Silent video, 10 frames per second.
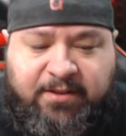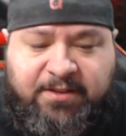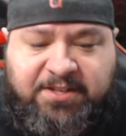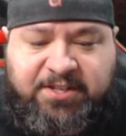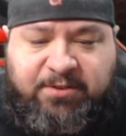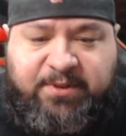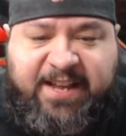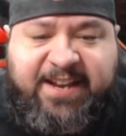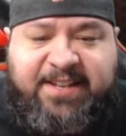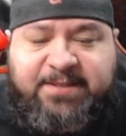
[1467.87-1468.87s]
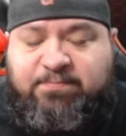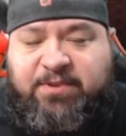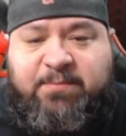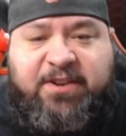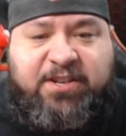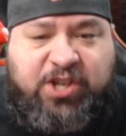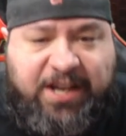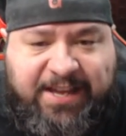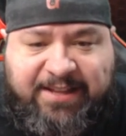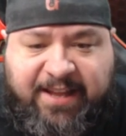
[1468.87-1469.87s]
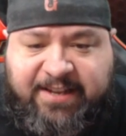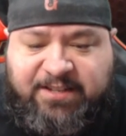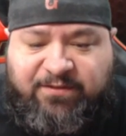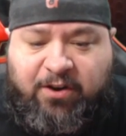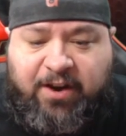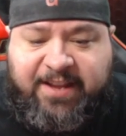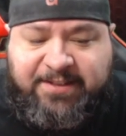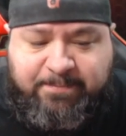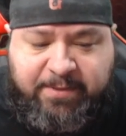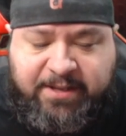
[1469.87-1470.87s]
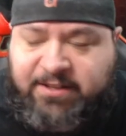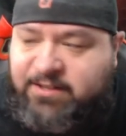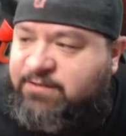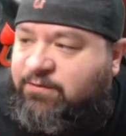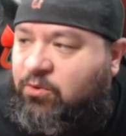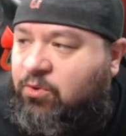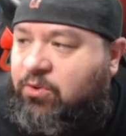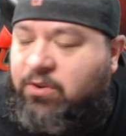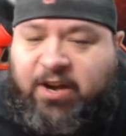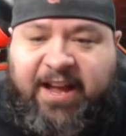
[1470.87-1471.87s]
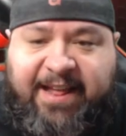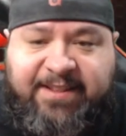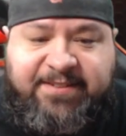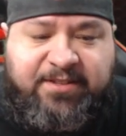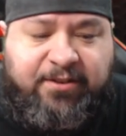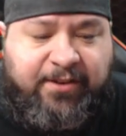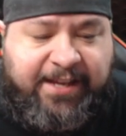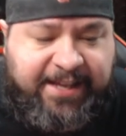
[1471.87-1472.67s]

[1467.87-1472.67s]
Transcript: So that is pretty much it as far as builds for Aleister.